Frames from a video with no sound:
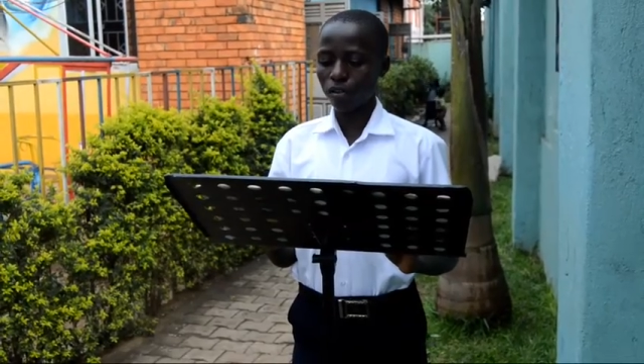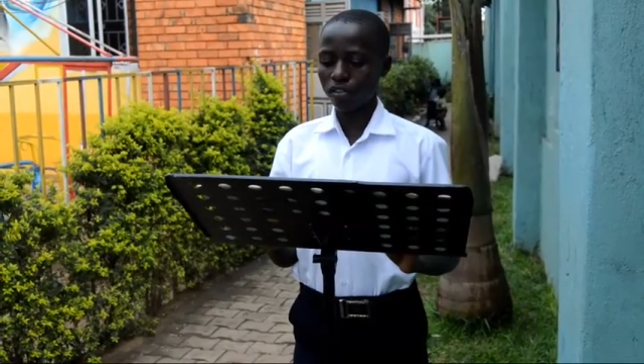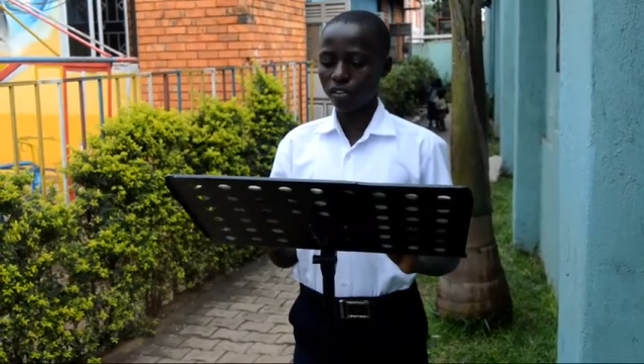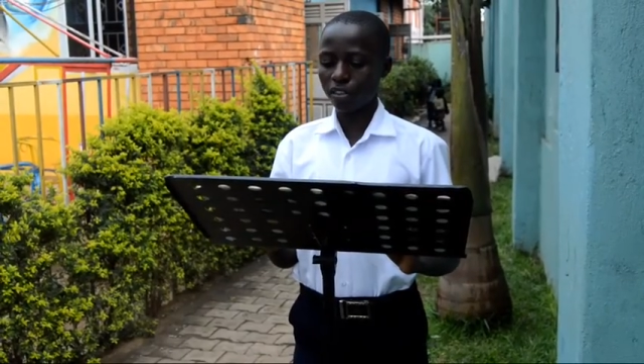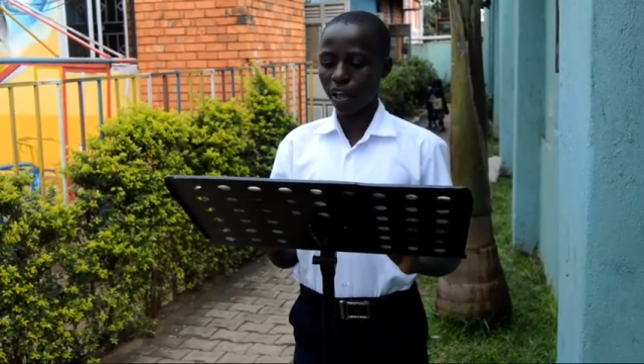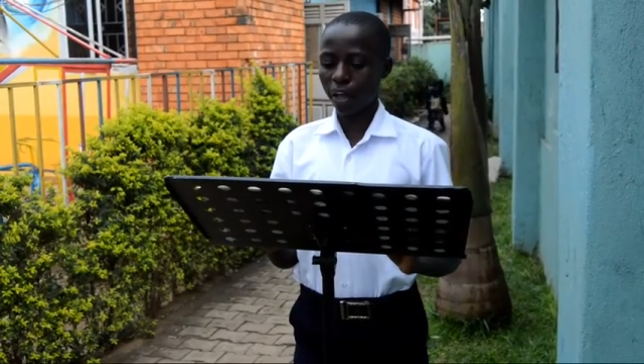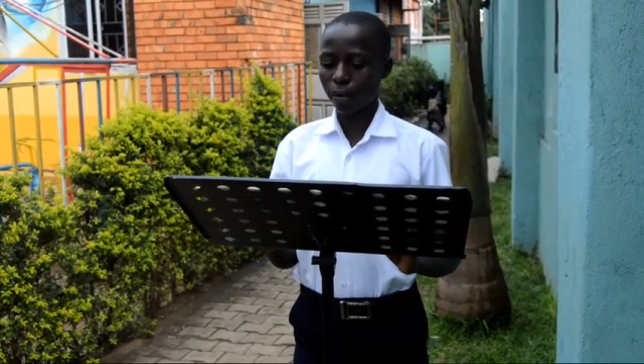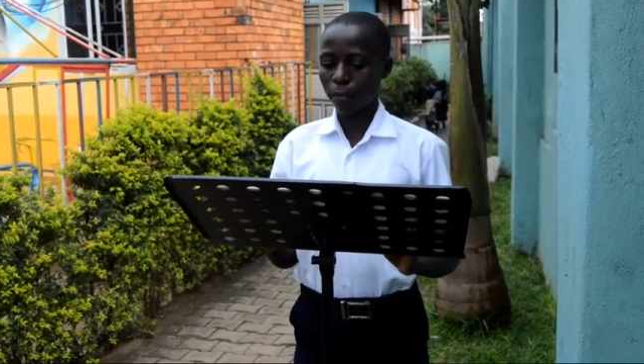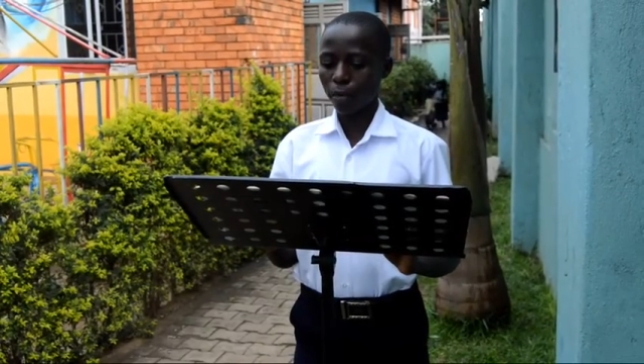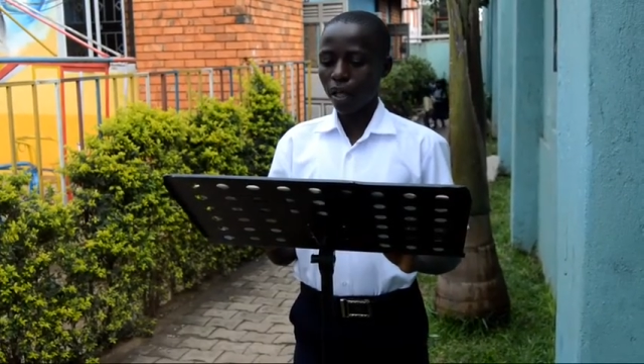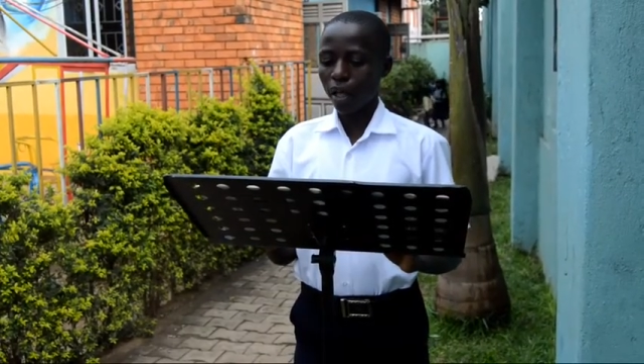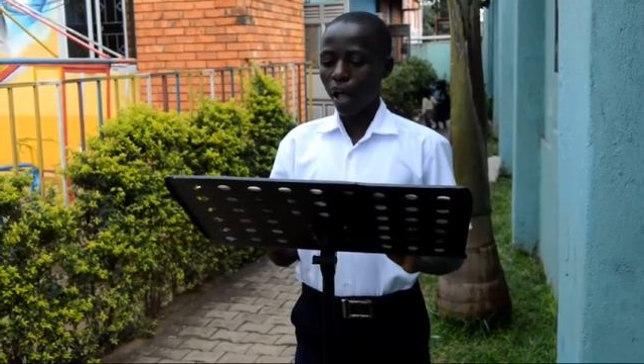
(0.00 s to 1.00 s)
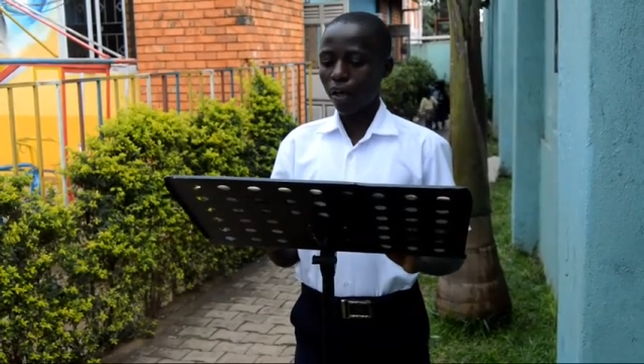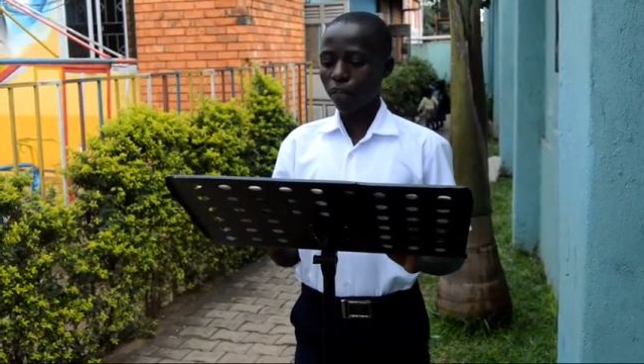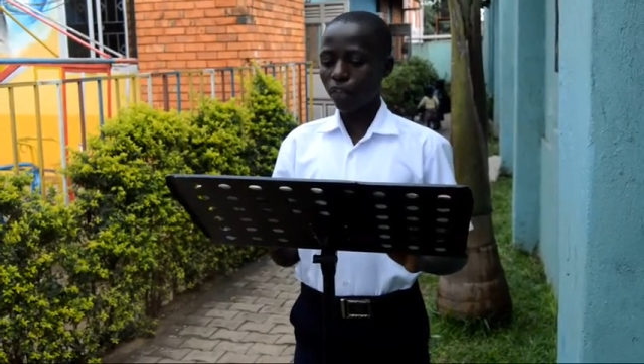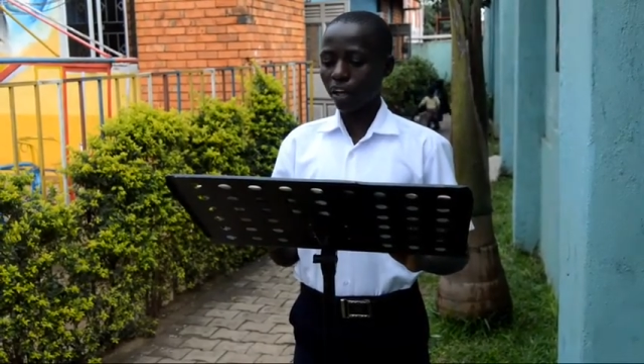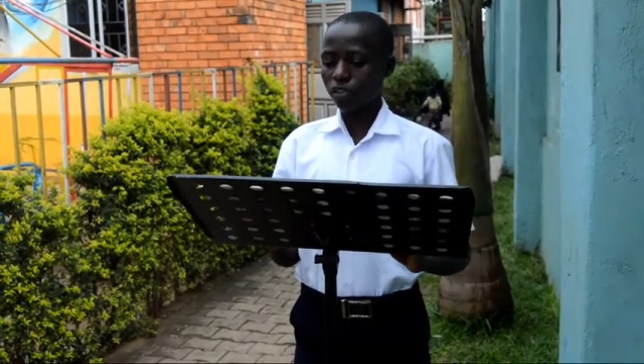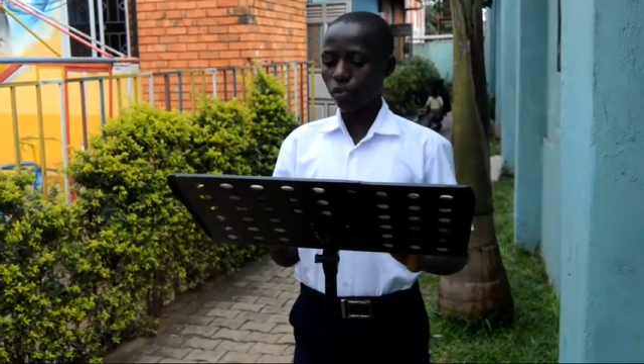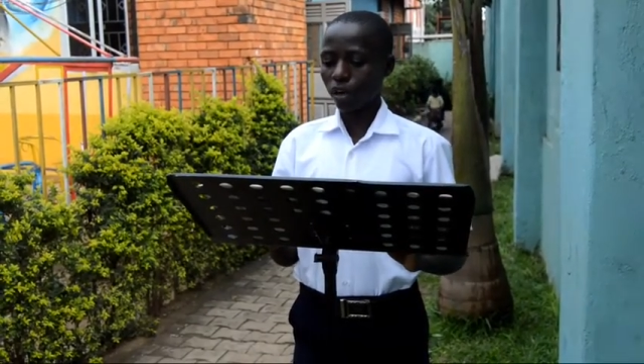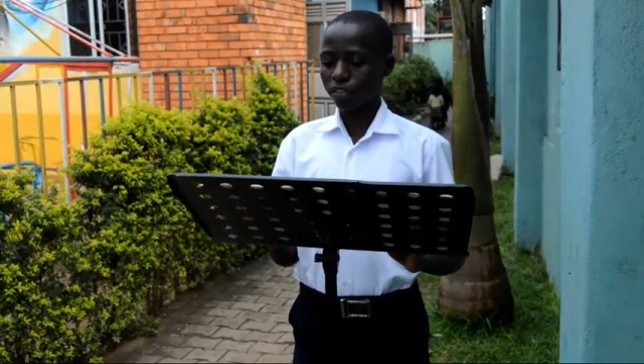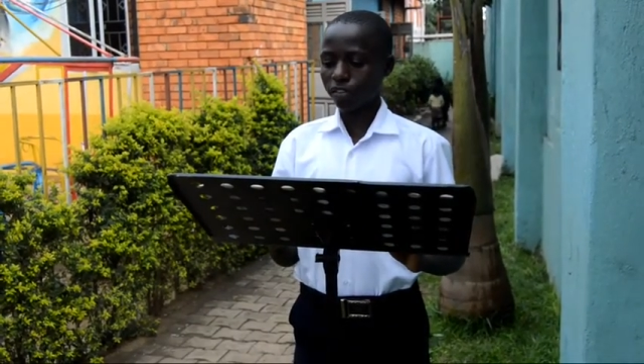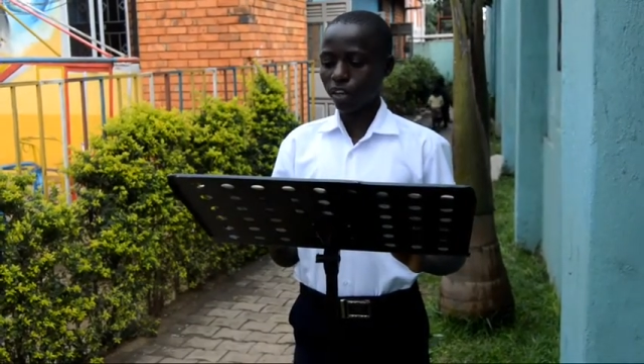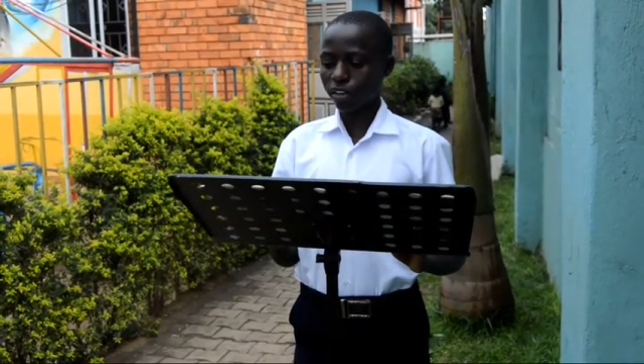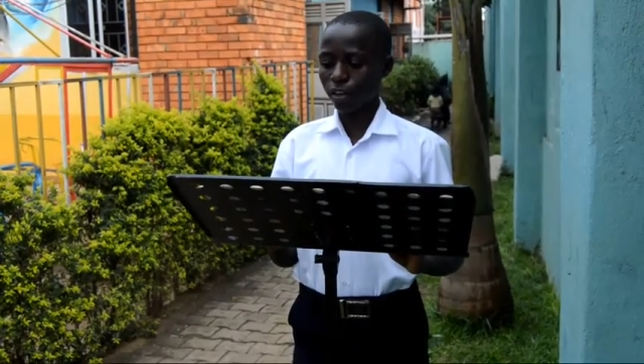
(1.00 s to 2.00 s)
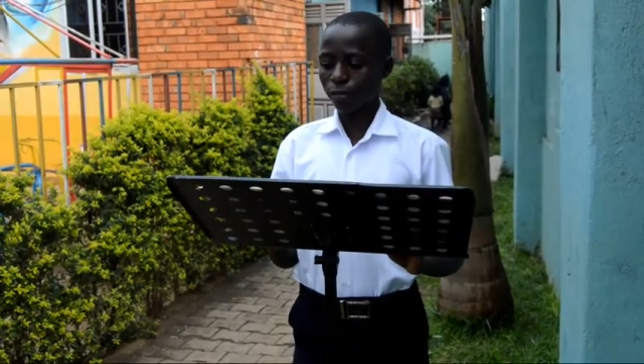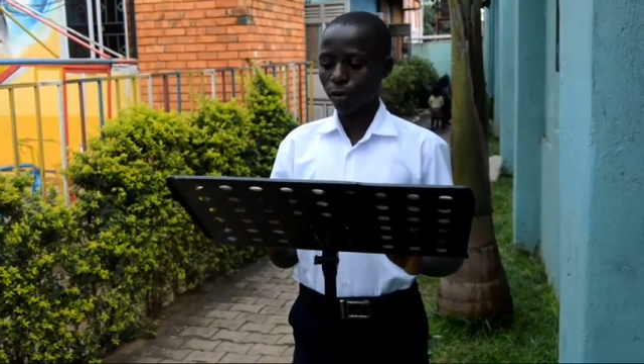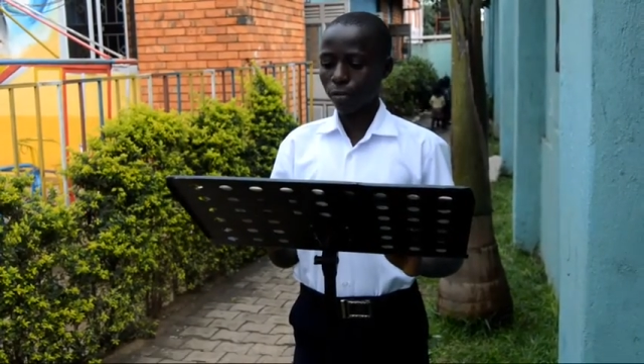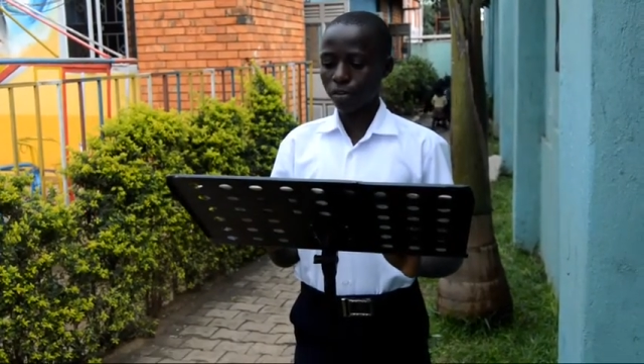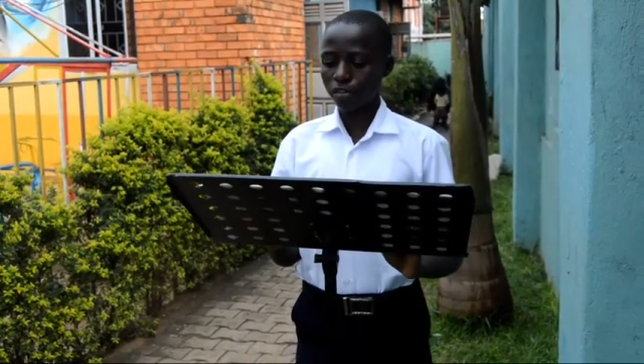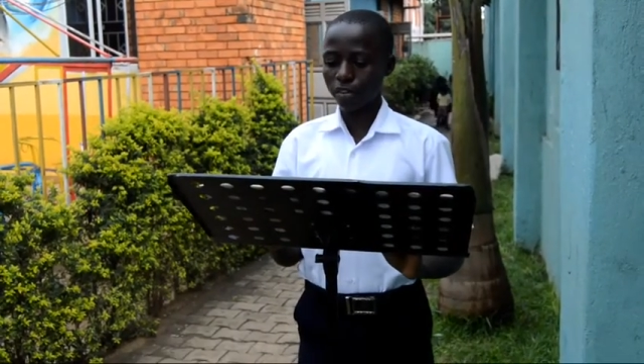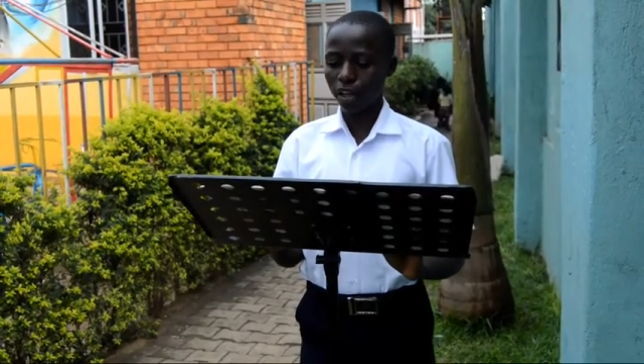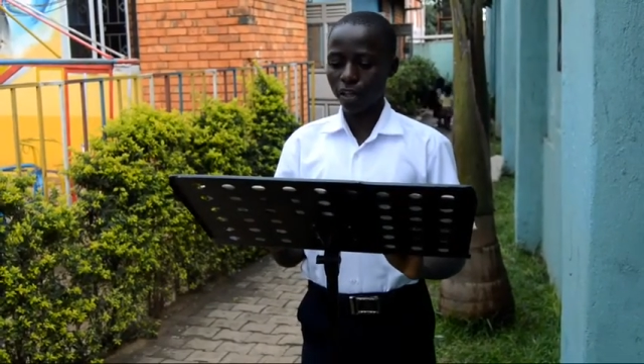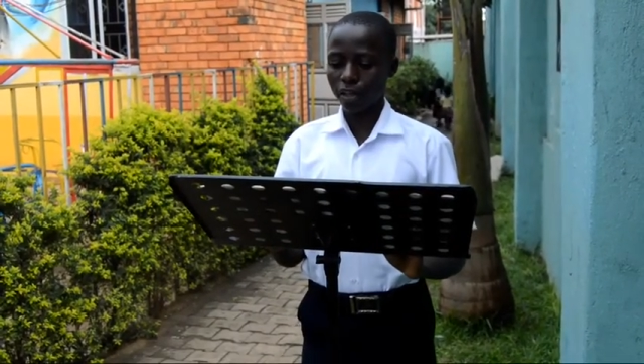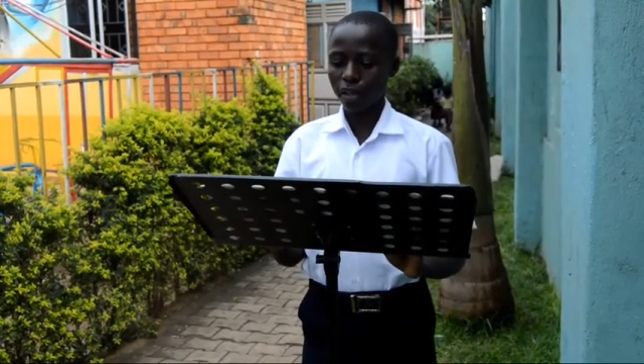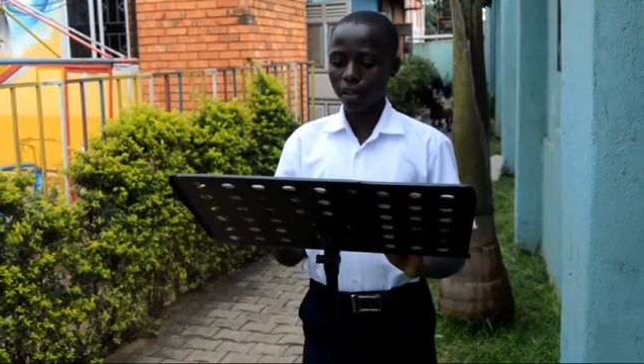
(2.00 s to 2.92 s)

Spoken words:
times, and that was cassava mosaic.